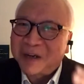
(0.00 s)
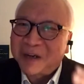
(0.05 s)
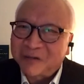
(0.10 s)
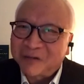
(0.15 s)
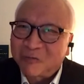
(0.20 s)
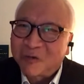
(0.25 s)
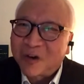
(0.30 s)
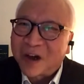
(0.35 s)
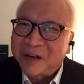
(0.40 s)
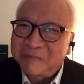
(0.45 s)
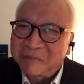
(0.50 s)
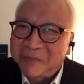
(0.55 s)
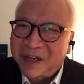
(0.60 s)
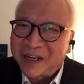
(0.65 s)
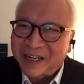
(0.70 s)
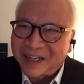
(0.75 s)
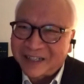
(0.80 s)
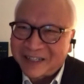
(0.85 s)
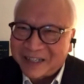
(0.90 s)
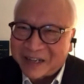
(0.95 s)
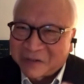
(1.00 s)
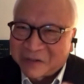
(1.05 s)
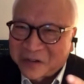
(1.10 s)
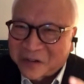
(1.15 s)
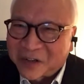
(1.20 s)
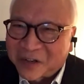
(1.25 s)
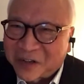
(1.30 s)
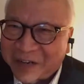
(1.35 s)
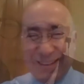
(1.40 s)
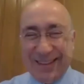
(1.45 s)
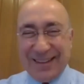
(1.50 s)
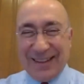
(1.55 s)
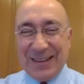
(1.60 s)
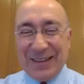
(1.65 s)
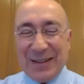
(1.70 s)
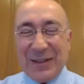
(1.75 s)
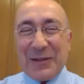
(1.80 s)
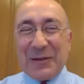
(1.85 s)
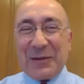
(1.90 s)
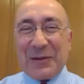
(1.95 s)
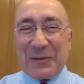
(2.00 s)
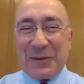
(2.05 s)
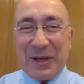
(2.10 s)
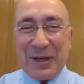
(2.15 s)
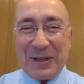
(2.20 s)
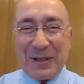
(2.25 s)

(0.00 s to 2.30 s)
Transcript: maybe in one minute if you can manage?